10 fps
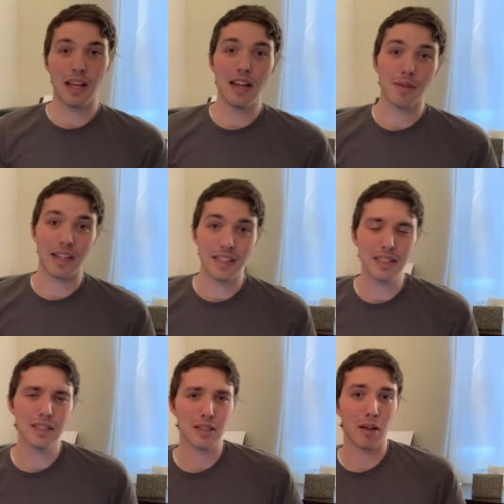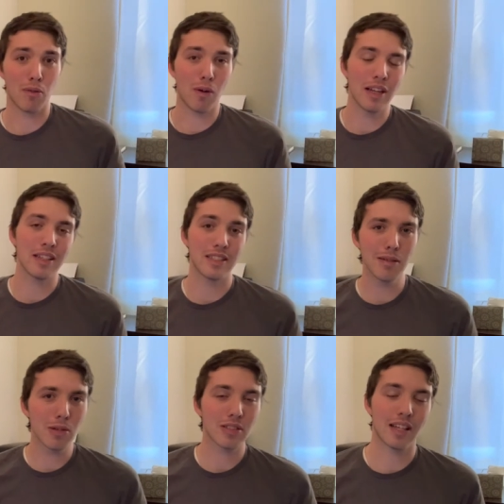anyway, this is one
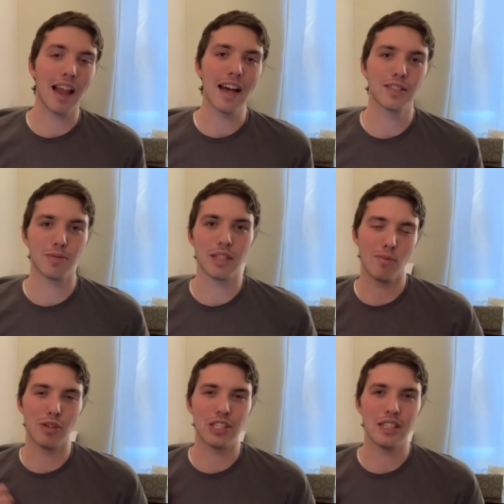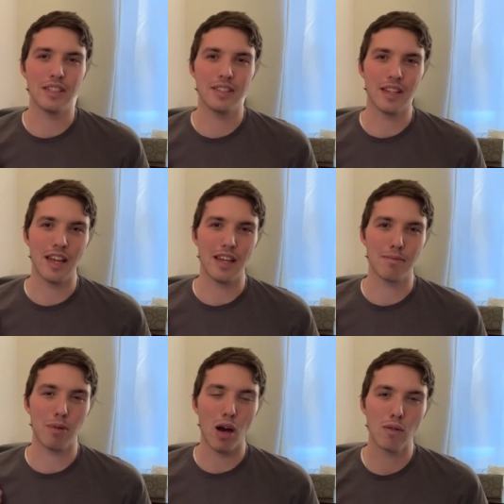similar to last week, which is a
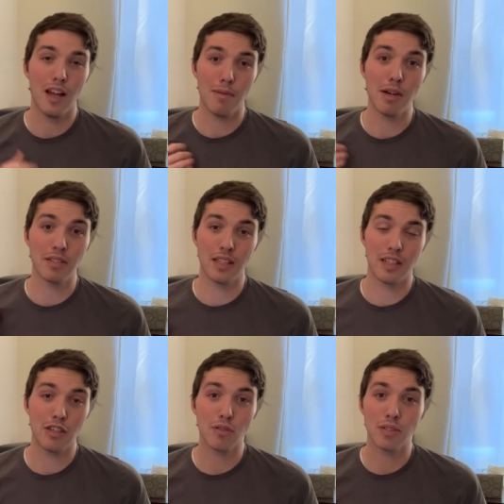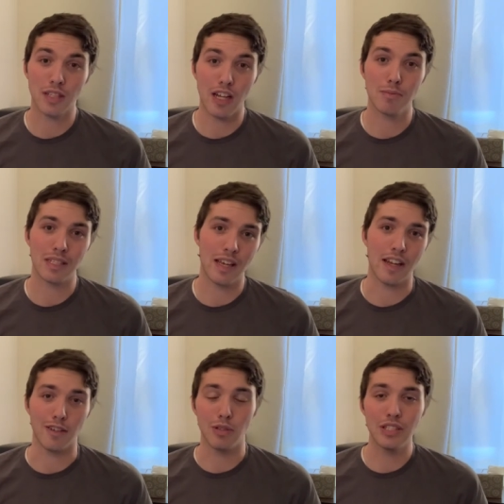poem about the hero Solomon
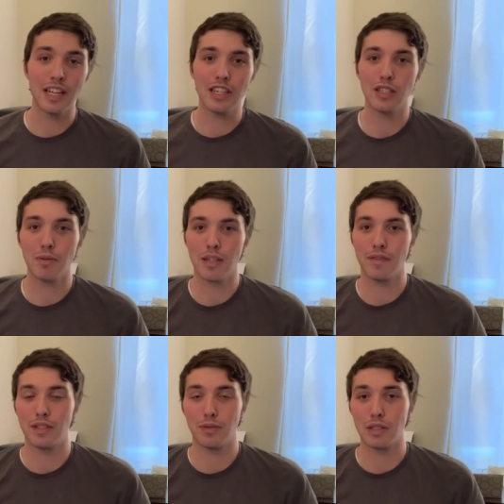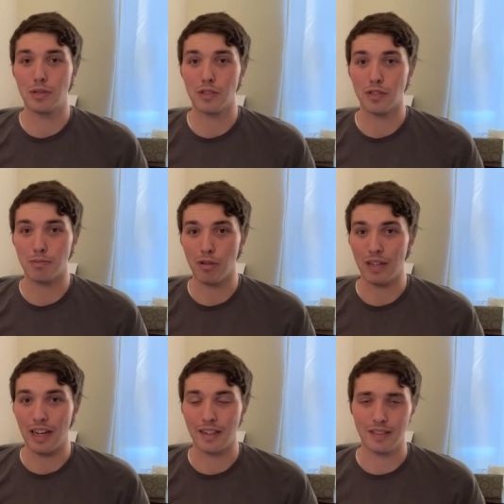Kane, which is actually one of his sword and sorcery
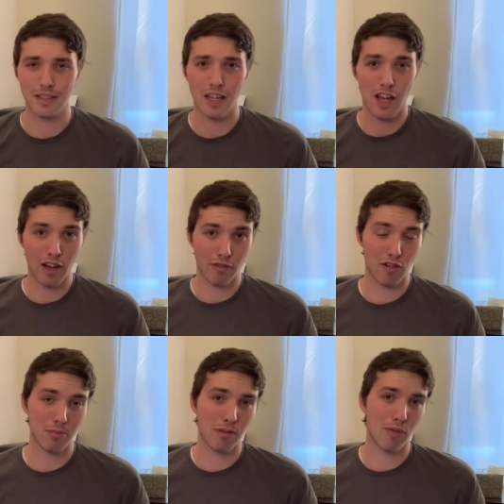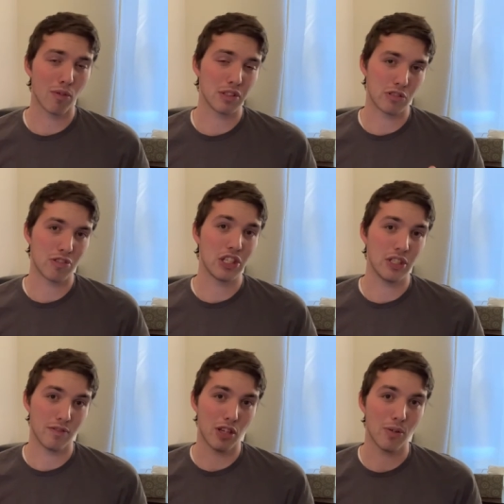protagonists from before his creation
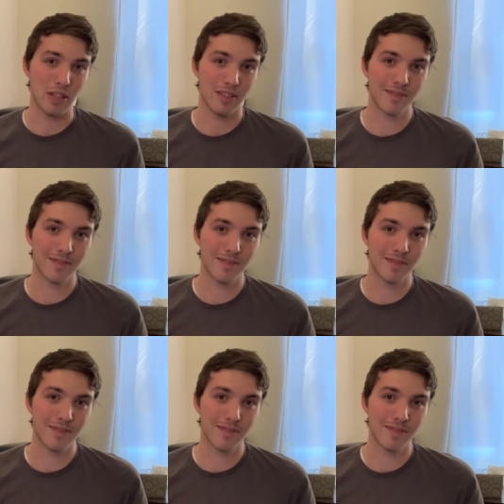of Conan.